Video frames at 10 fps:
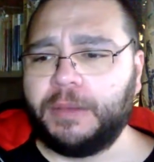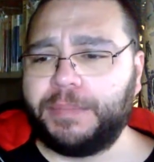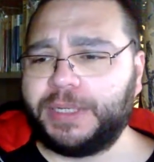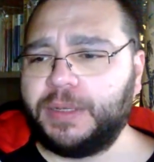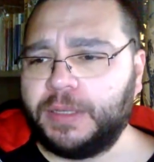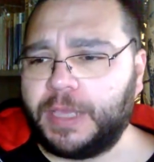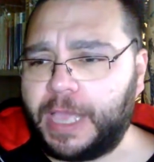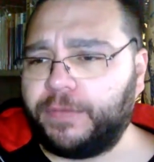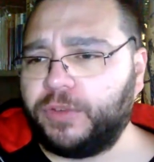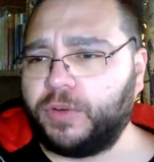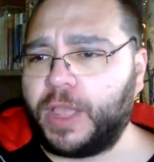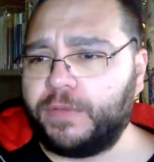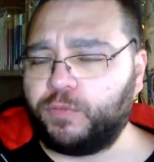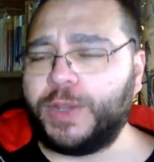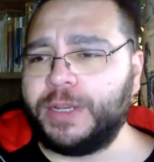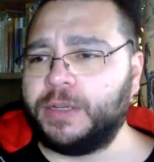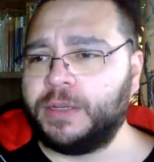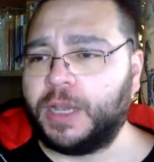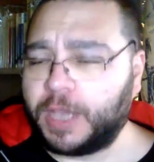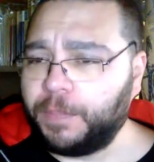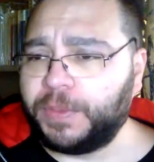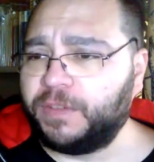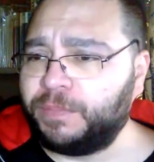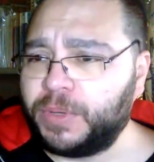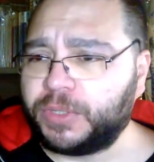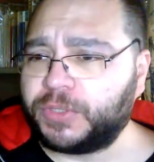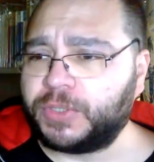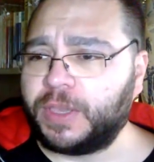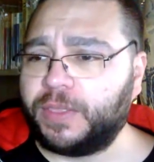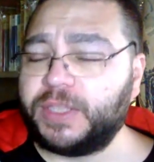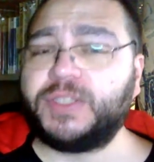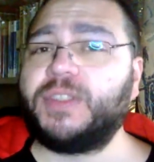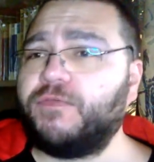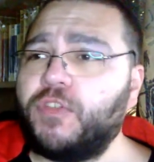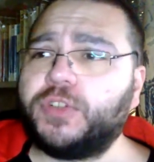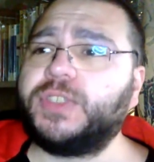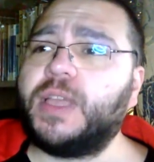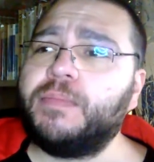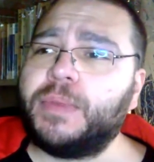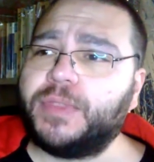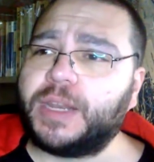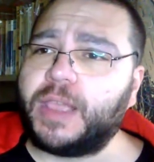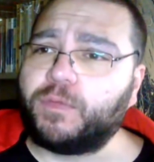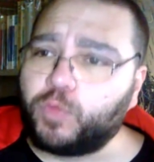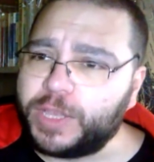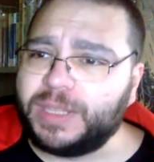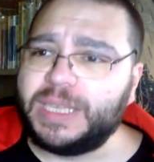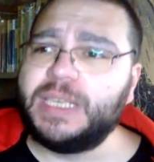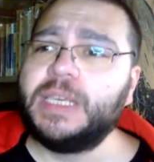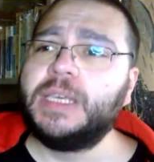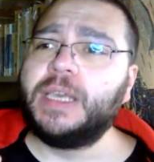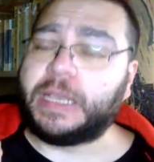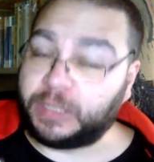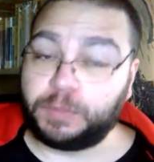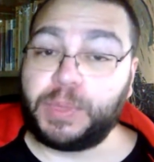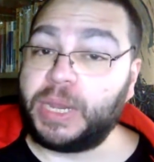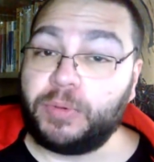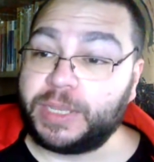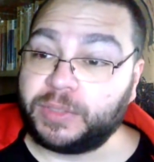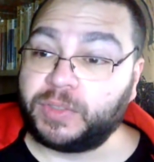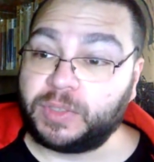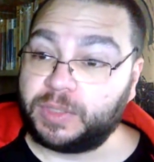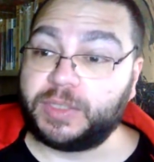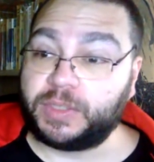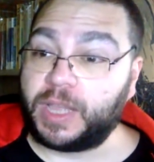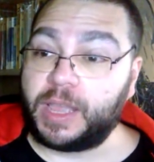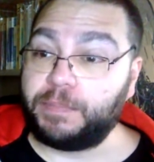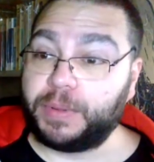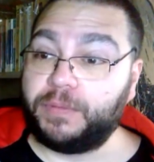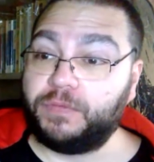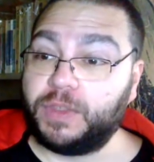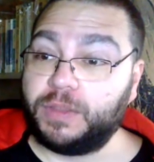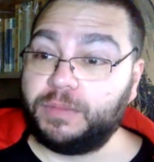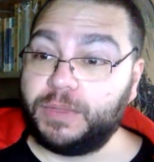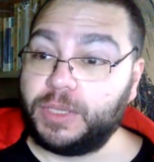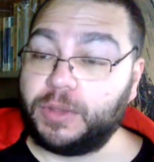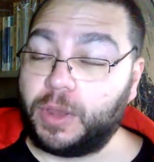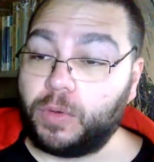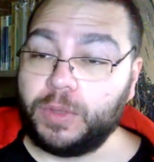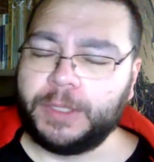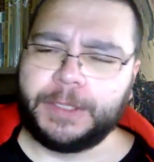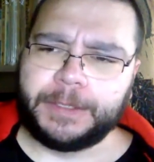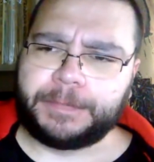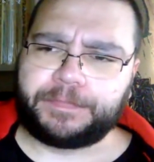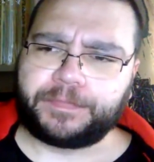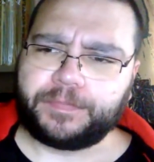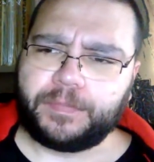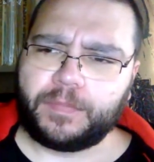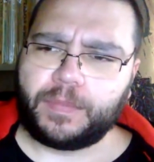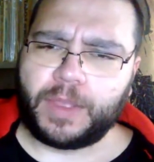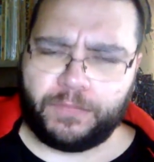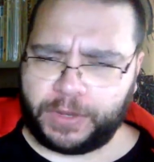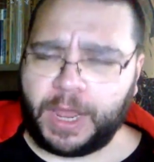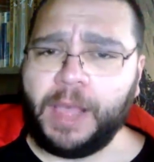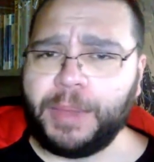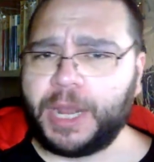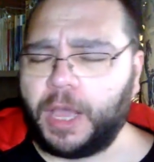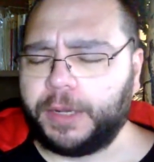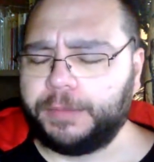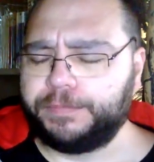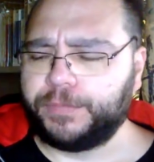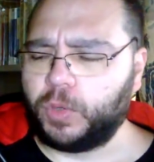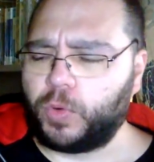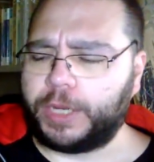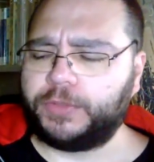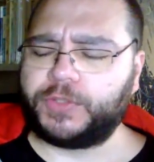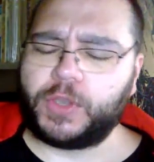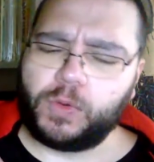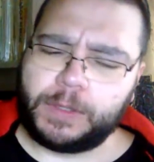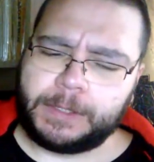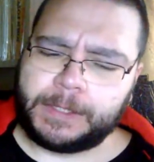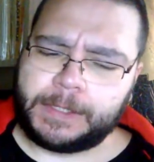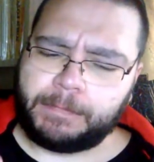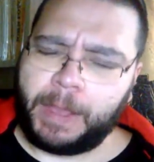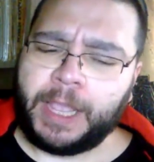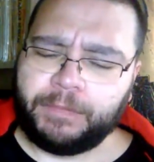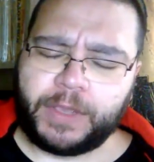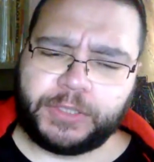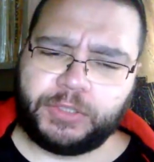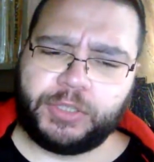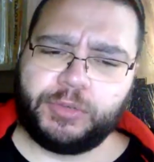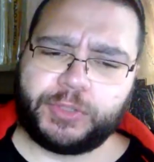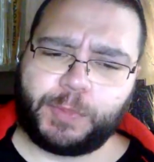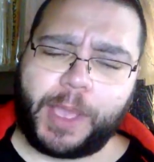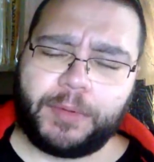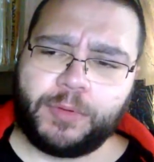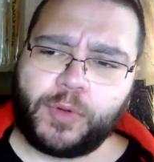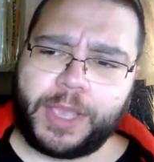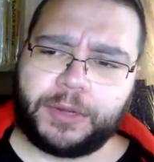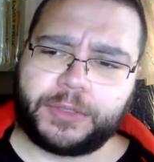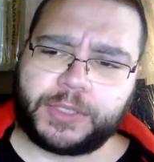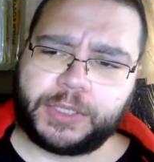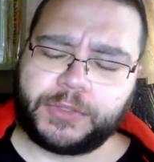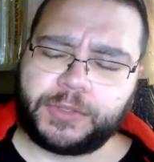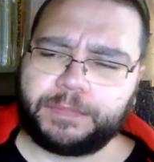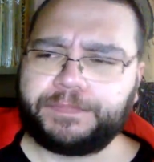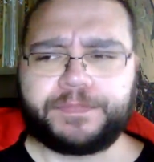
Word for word: but after I've written a couple of books, this is the first time that I've really experienced this type of, you know, phenomenon, right? So my advice to you aspiring writers is,